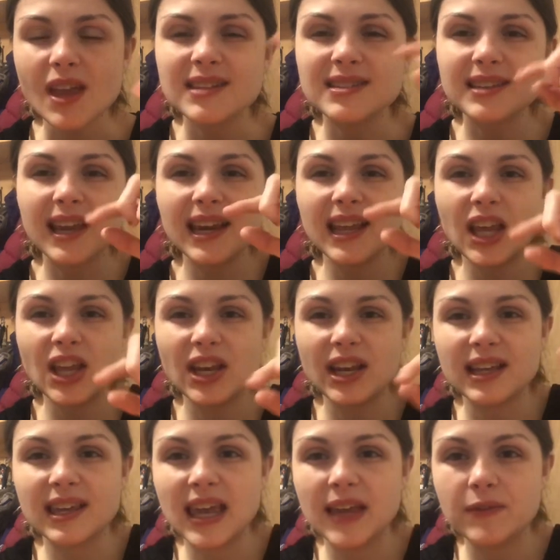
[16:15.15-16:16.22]
skinny and
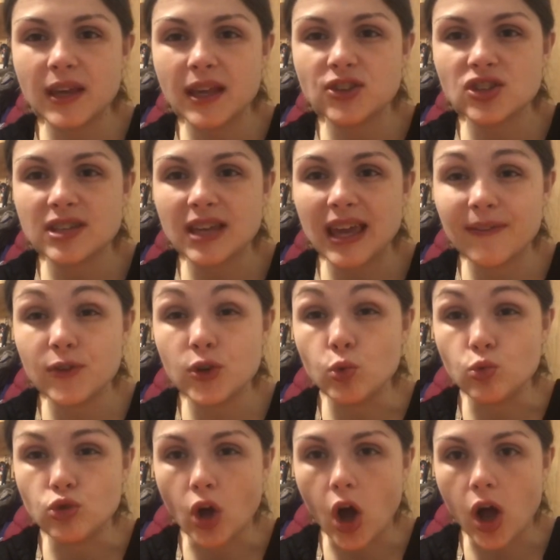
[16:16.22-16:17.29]
it gave it just gave you
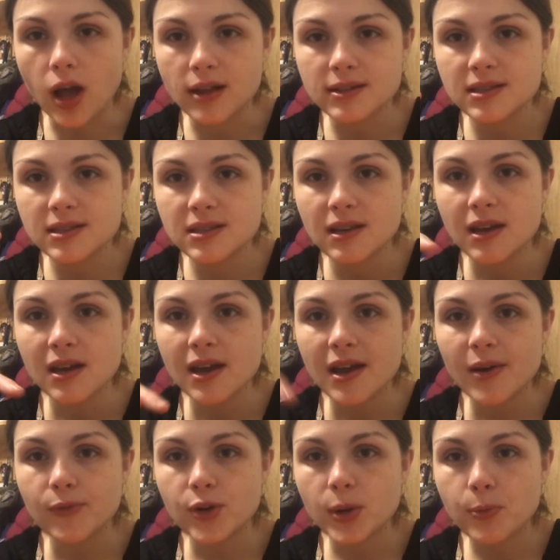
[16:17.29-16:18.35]
dots
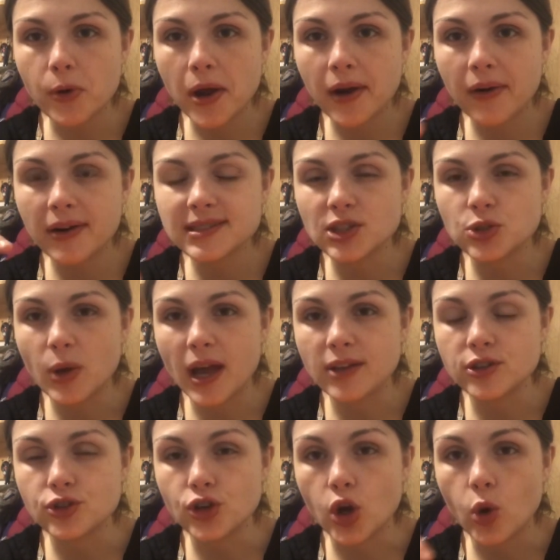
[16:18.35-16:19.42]
for your progress and you had
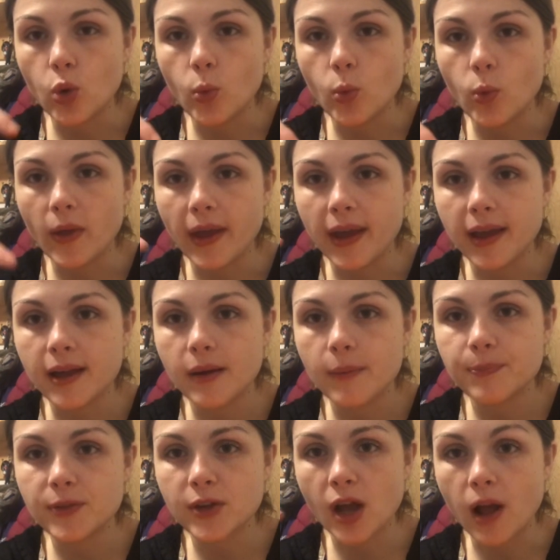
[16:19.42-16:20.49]
to know like
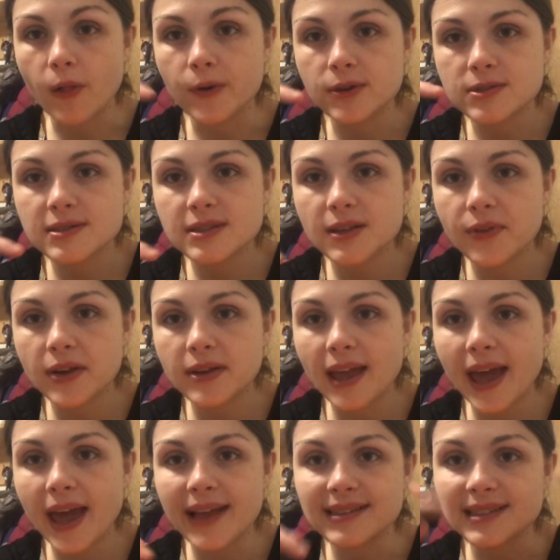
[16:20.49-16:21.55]
the colors and stuff like
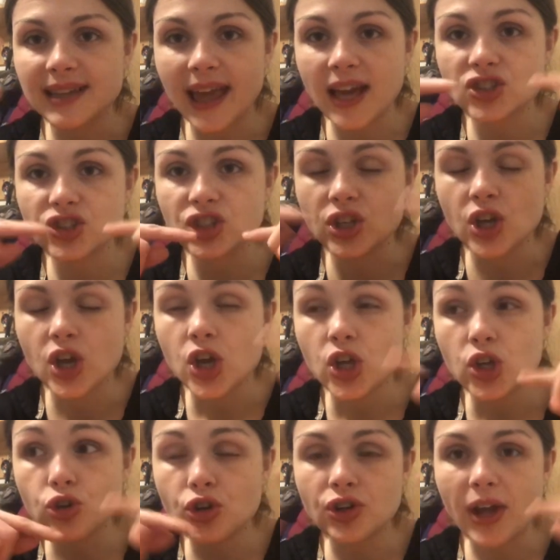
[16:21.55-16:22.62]
that. It didn't actually,
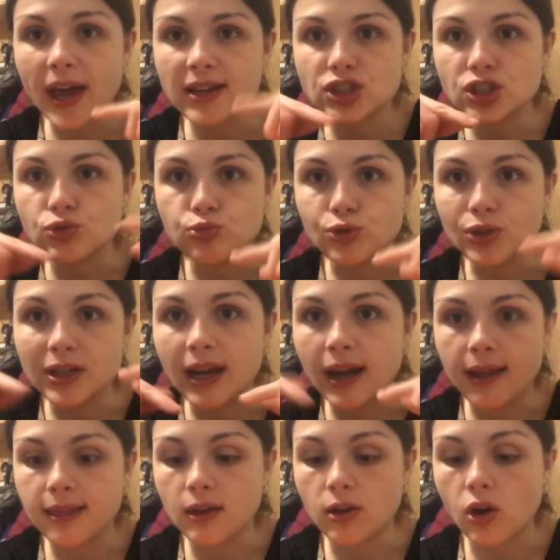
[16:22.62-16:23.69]
you couldn't actually read
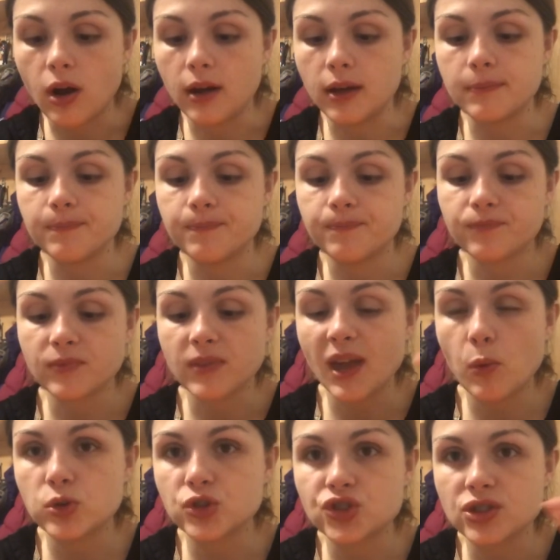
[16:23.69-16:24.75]
anything on it.
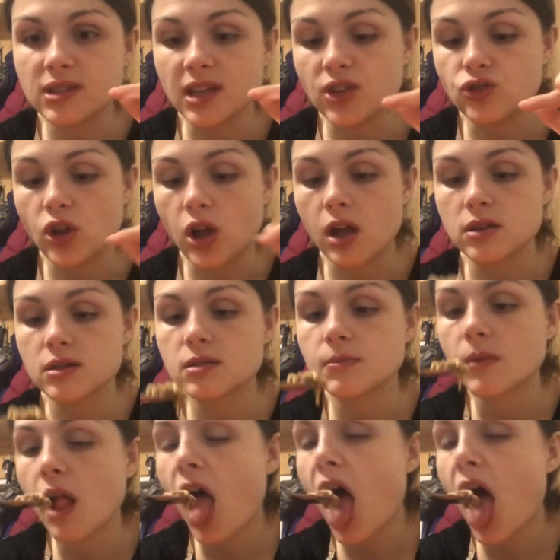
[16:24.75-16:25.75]
It was just like dots.